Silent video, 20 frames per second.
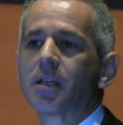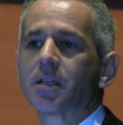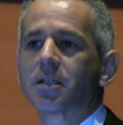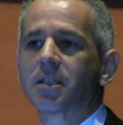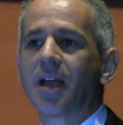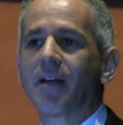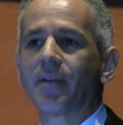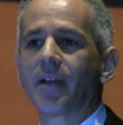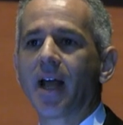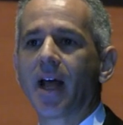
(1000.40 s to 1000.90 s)

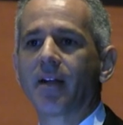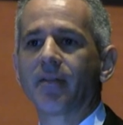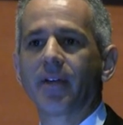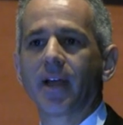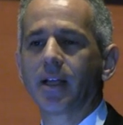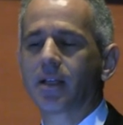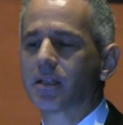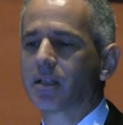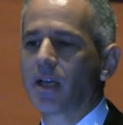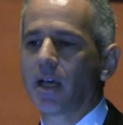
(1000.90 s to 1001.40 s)
Seven out of
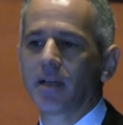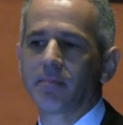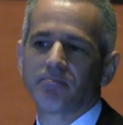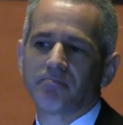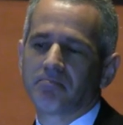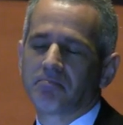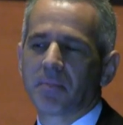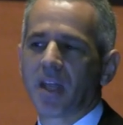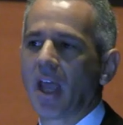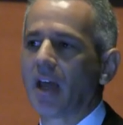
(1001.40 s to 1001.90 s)
eight
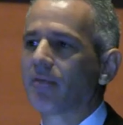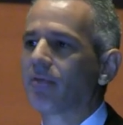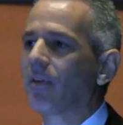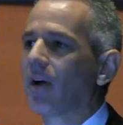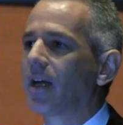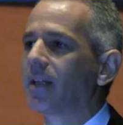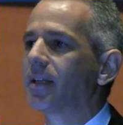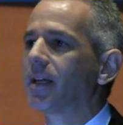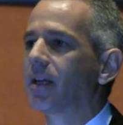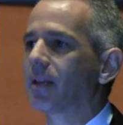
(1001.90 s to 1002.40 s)
said, can't
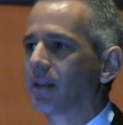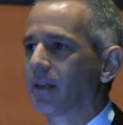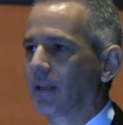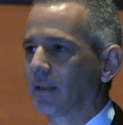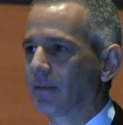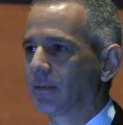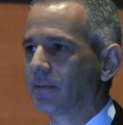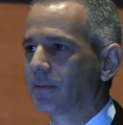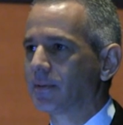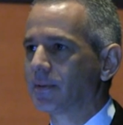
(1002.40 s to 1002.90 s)
find
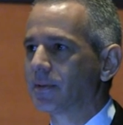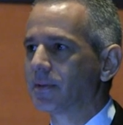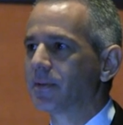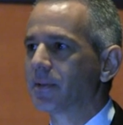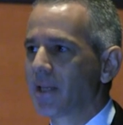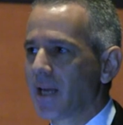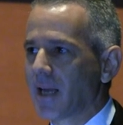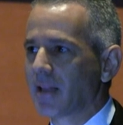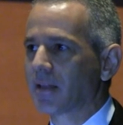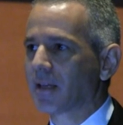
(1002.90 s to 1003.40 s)
anything.
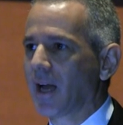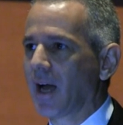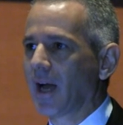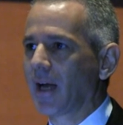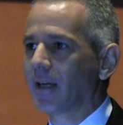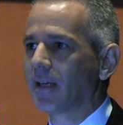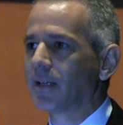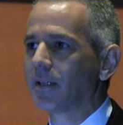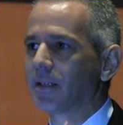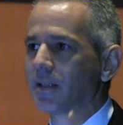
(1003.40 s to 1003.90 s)
The eighth
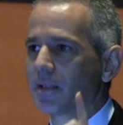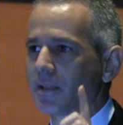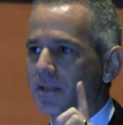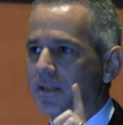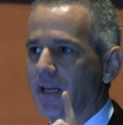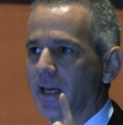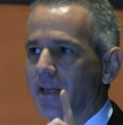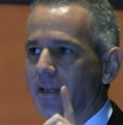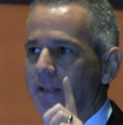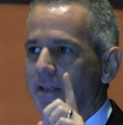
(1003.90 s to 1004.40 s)
guy
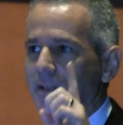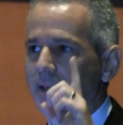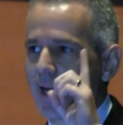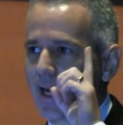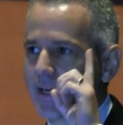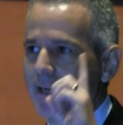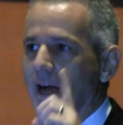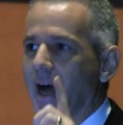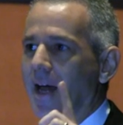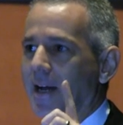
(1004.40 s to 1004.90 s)
said,
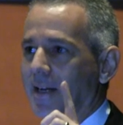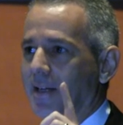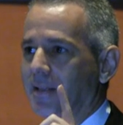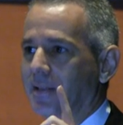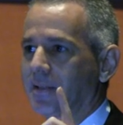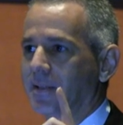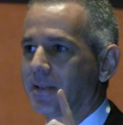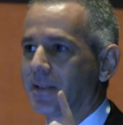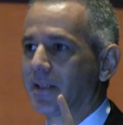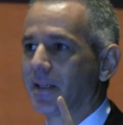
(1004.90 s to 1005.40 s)
I got it.
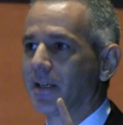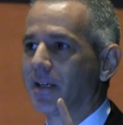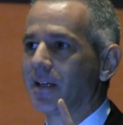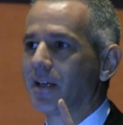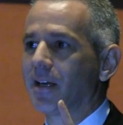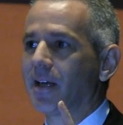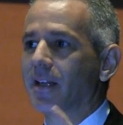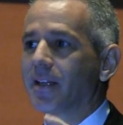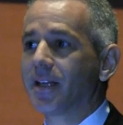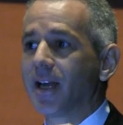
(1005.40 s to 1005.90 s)

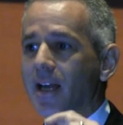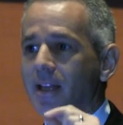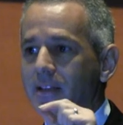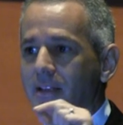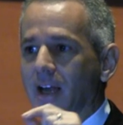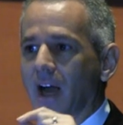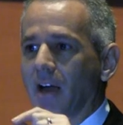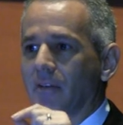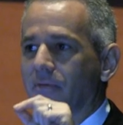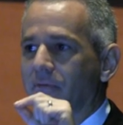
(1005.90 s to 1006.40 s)
And the
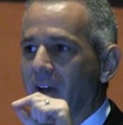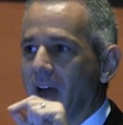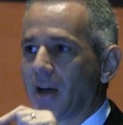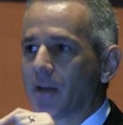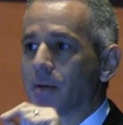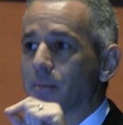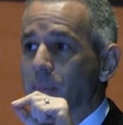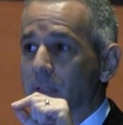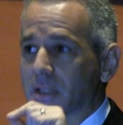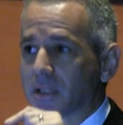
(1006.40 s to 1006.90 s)
eighth guy
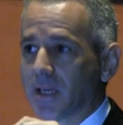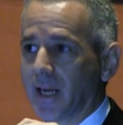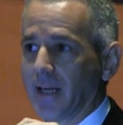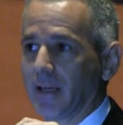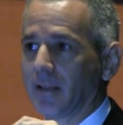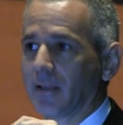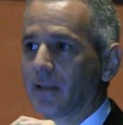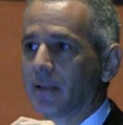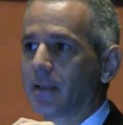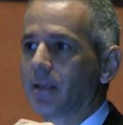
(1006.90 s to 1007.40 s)
found a
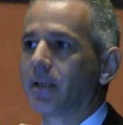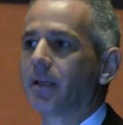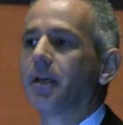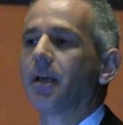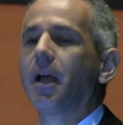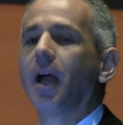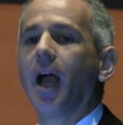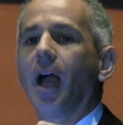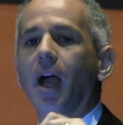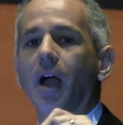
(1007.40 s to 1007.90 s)
mistake.
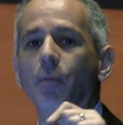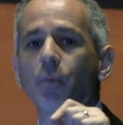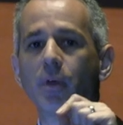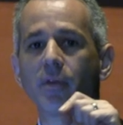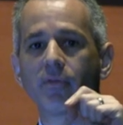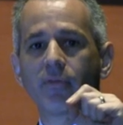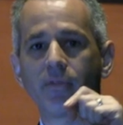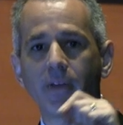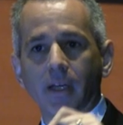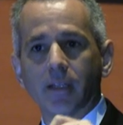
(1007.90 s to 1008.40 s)
And
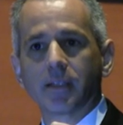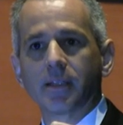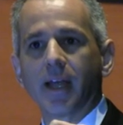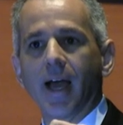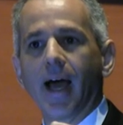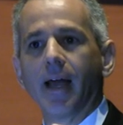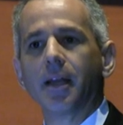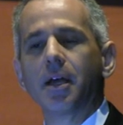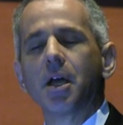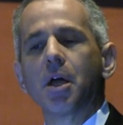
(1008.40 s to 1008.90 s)
we fixed
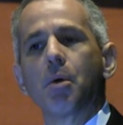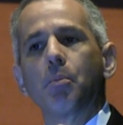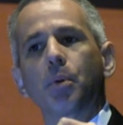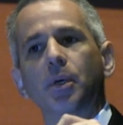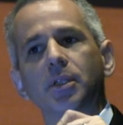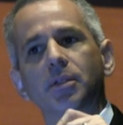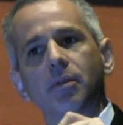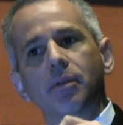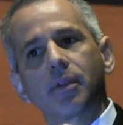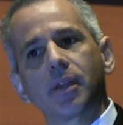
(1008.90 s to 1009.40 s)
that.
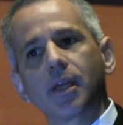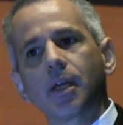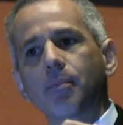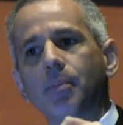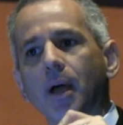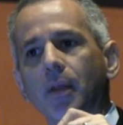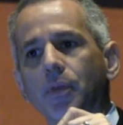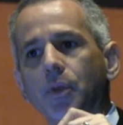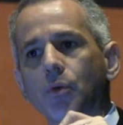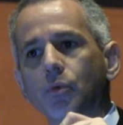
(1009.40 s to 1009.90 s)
But you think
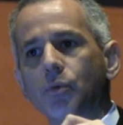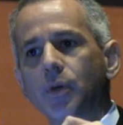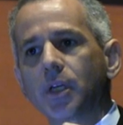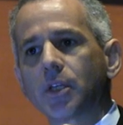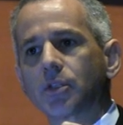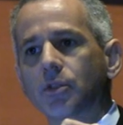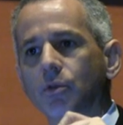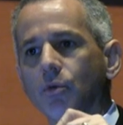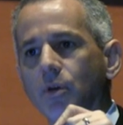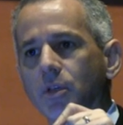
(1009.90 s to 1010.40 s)
about the
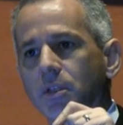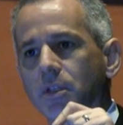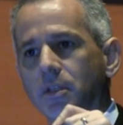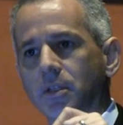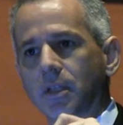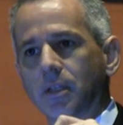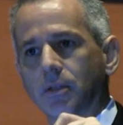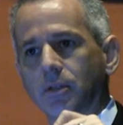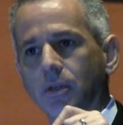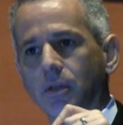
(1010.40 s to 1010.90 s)

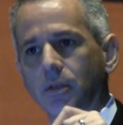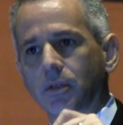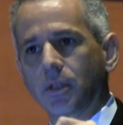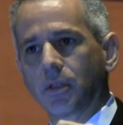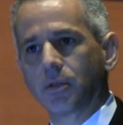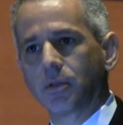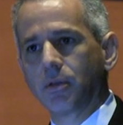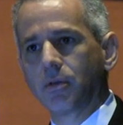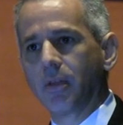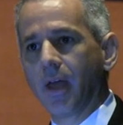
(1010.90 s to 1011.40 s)
resources that took
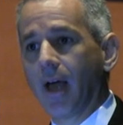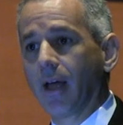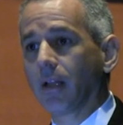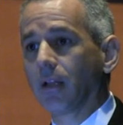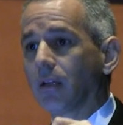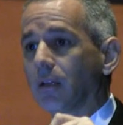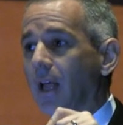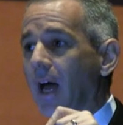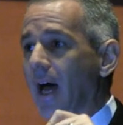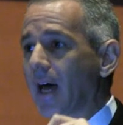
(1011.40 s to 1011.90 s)
to do that.
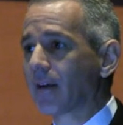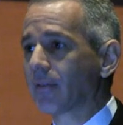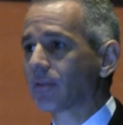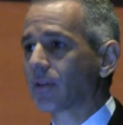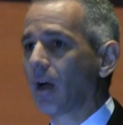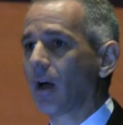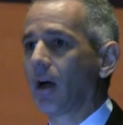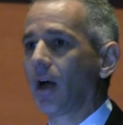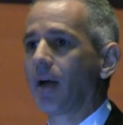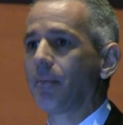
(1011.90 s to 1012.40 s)
A lot of
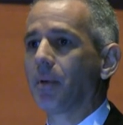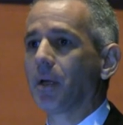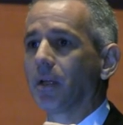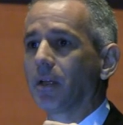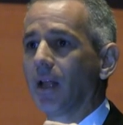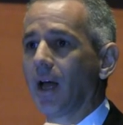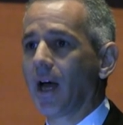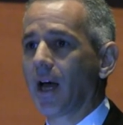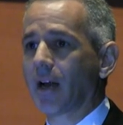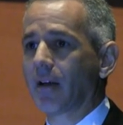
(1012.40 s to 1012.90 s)
time, a
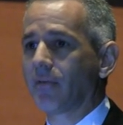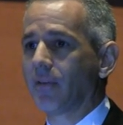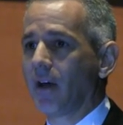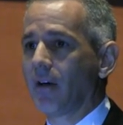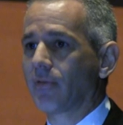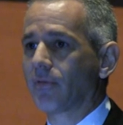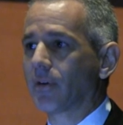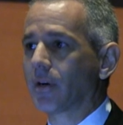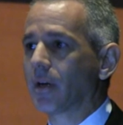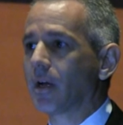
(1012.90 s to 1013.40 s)
lot of
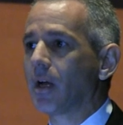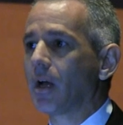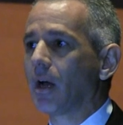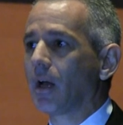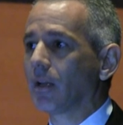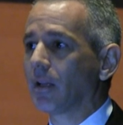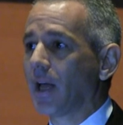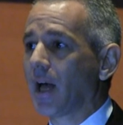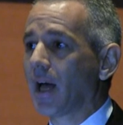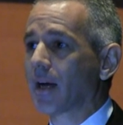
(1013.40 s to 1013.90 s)
effort,
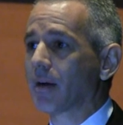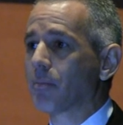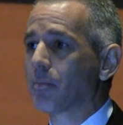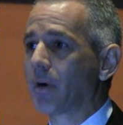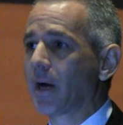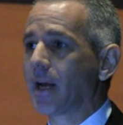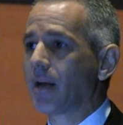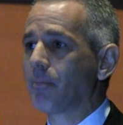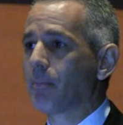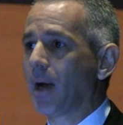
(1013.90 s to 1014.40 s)
a lot of
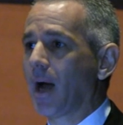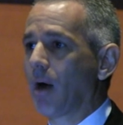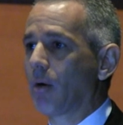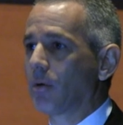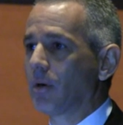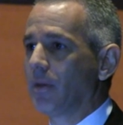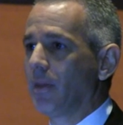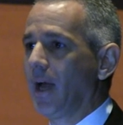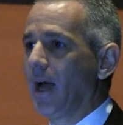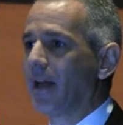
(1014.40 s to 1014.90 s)
brain
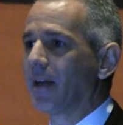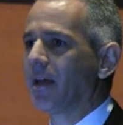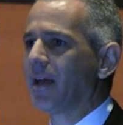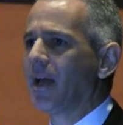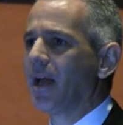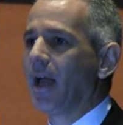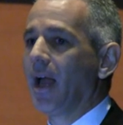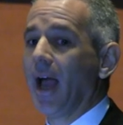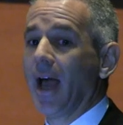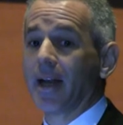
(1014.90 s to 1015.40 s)
power in that,
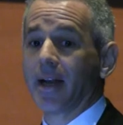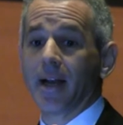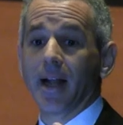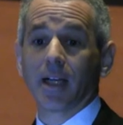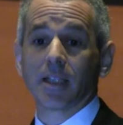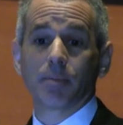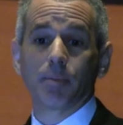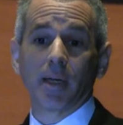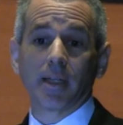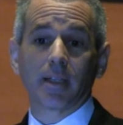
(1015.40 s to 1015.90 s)
and an
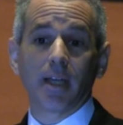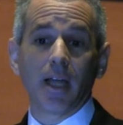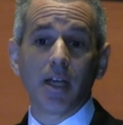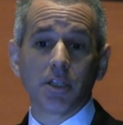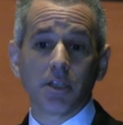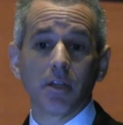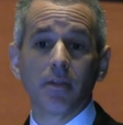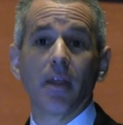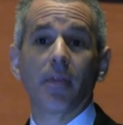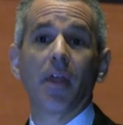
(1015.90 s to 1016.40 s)

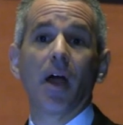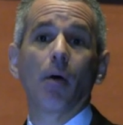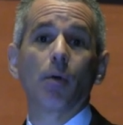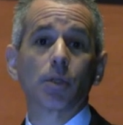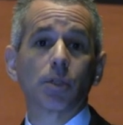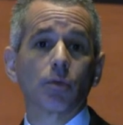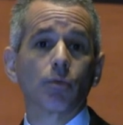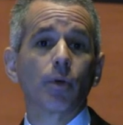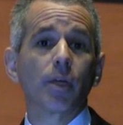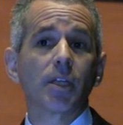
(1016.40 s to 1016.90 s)
expectation that that
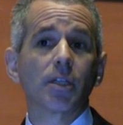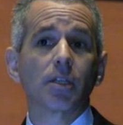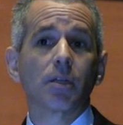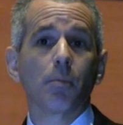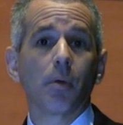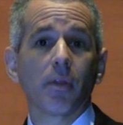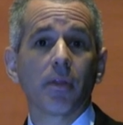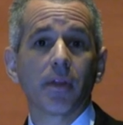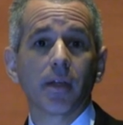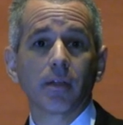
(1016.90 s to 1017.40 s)
was a
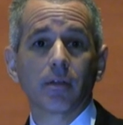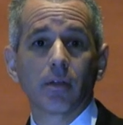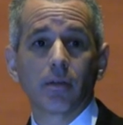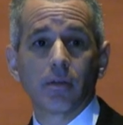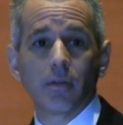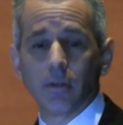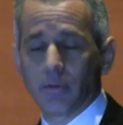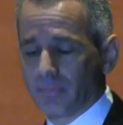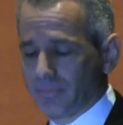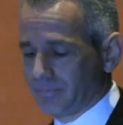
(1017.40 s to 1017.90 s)
reasonable thing to
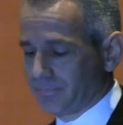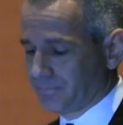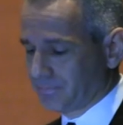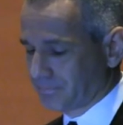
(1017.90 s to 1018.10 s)
do.